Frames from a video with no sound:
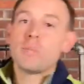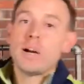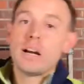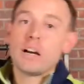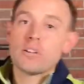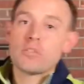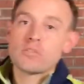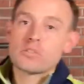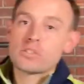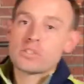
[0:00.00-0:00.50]

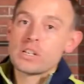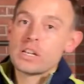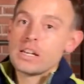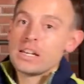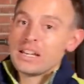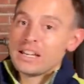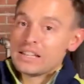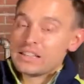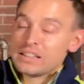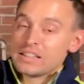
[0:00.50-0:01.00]
pouch
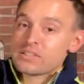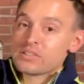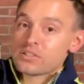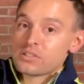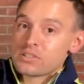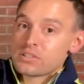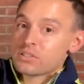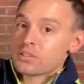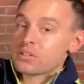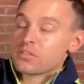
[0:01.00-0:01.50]
and these are
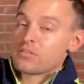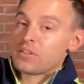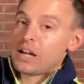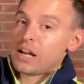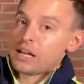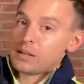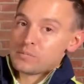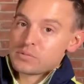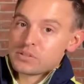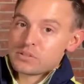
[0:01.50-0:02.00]
still the
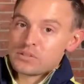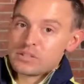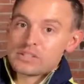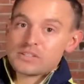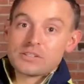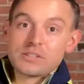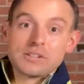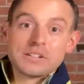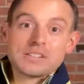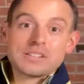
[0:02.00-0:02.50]
vibe. So
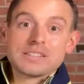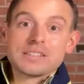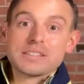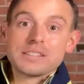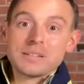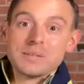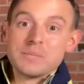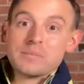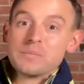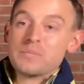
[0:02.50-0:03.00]
these are a
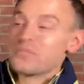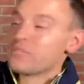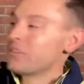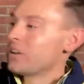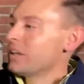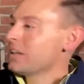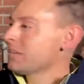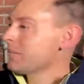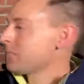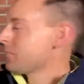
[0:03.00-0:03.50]
slim
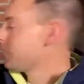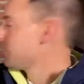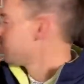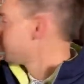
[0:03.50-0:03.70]
fit.